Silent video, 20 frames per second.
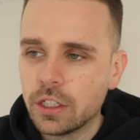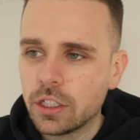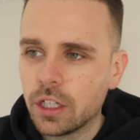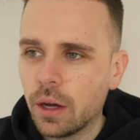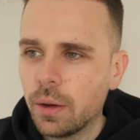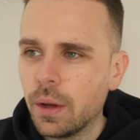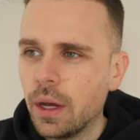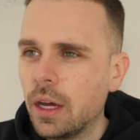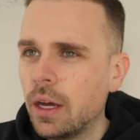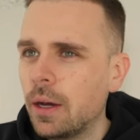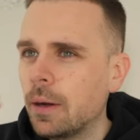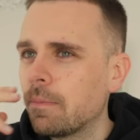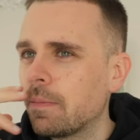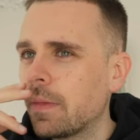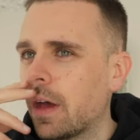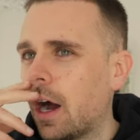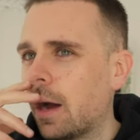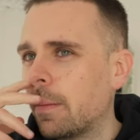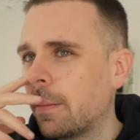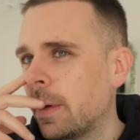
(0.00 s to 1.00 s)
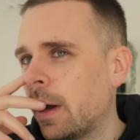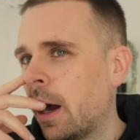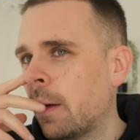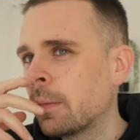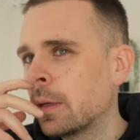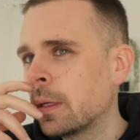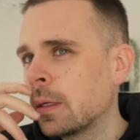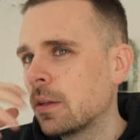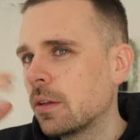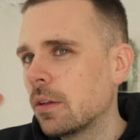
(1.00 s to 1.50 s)
So
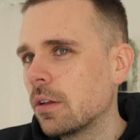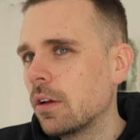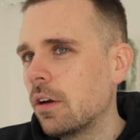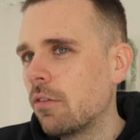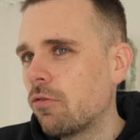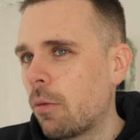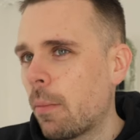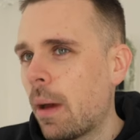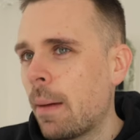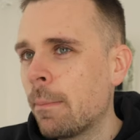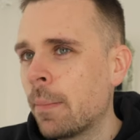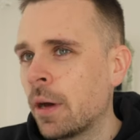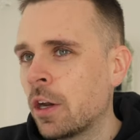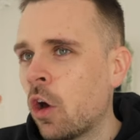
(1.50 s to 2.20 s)
I'm remember,